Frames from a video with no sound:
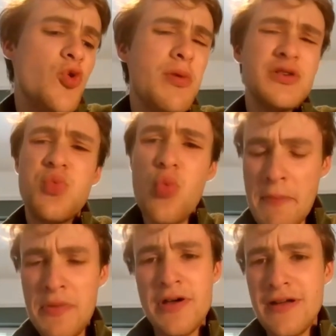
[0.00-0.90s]
almost
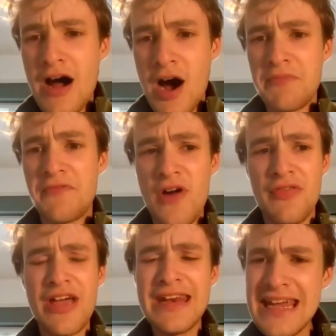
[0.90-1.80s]
weapon up
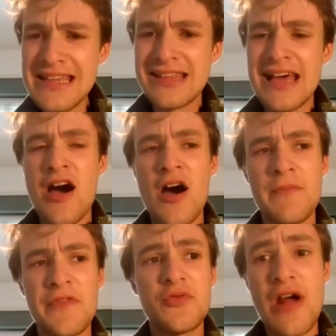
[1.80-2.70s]
front. They needed that
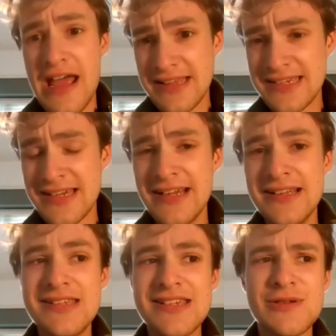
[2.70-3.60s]
threat.
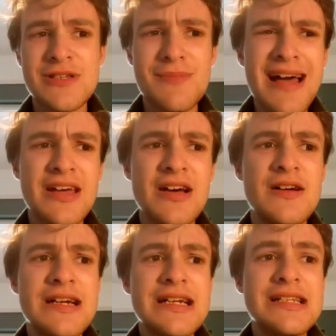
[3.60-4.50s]
And
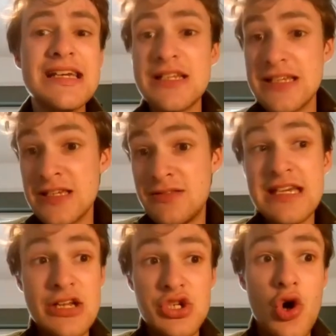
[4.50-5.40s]
Scamacca did
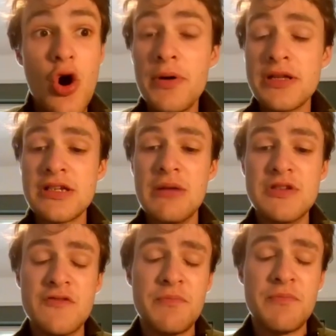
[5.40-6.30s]
a job in
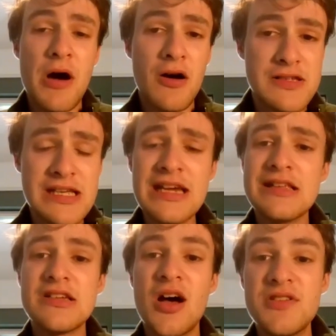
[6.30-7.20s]
terms of passing, in
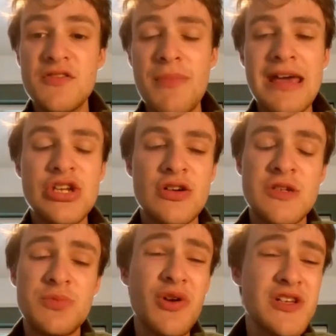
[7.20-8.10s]
terms of making
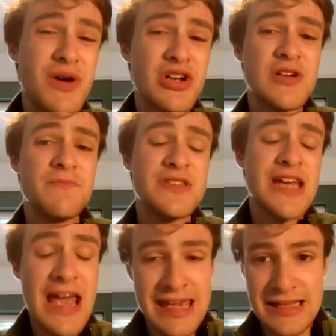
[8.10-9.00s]
choices, but not as much at
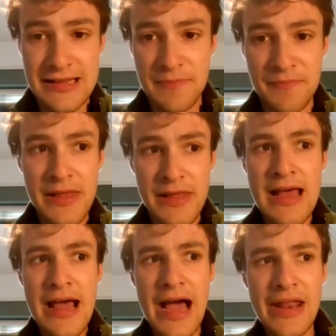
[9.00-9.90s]
taking them.
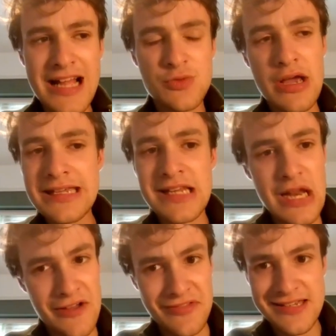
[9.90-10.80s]
And that's what he's
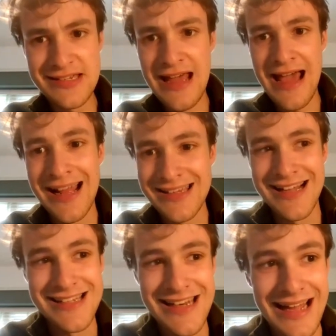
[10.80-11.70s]
learned this year at
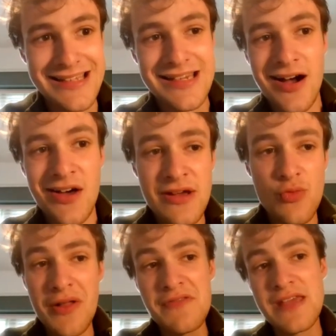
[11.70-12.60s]
Atalanta. I think
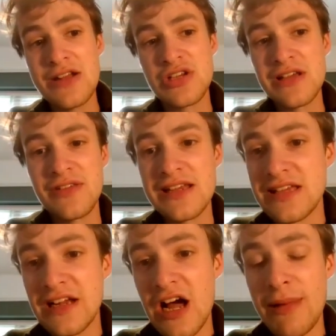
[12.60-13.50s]
one interesting thing that's
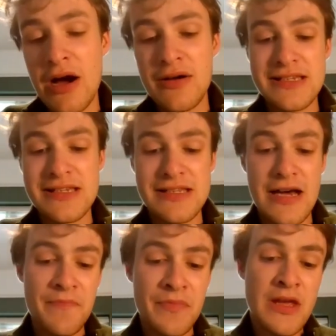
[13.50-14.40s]
going to come out is
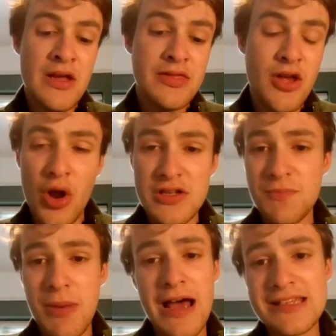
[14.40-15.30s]
that there are lots
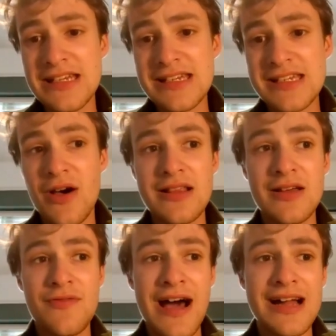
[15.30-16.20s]
of players in this side that
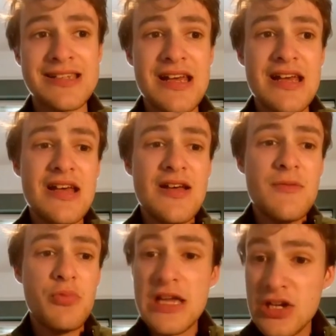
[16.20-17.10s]
have had
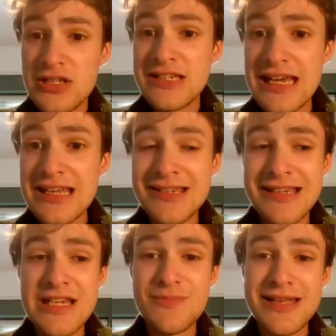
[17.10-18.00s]
pretty good seasons
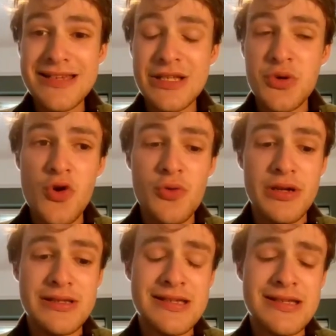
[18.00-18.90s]
in domestic
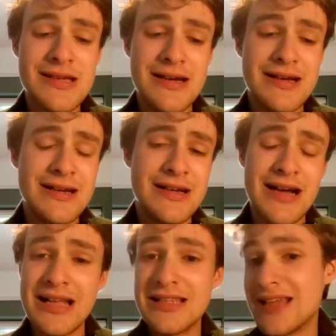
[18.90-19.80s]
tournaments
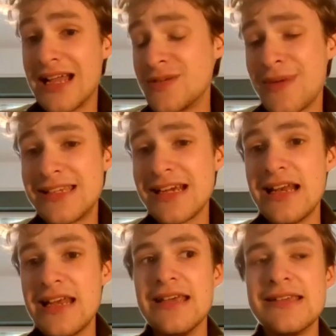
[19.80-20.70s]
and domestic
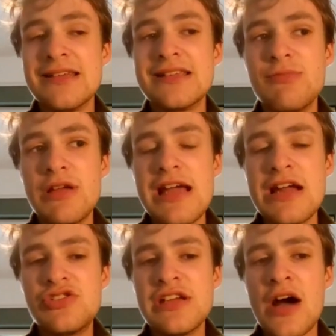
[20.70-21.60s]
leagues. And it's going to be
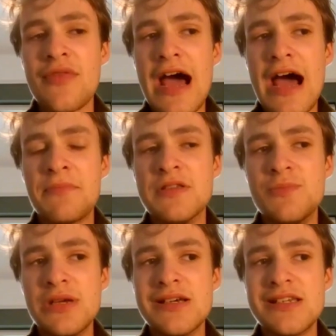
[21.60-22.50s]
interesting how that happens
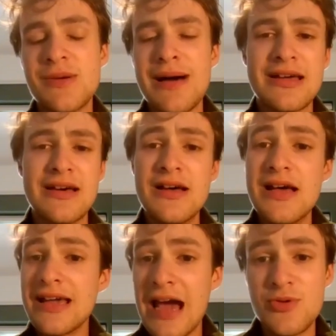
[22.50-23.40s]
because Scamacca
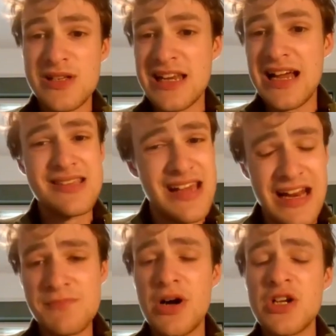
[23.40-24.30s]
came to Atalanta and
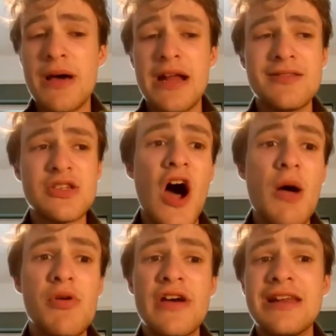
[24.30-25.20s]
had much better
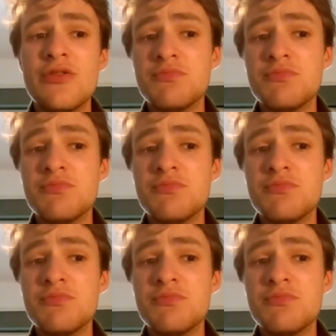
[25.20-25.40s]
time of it,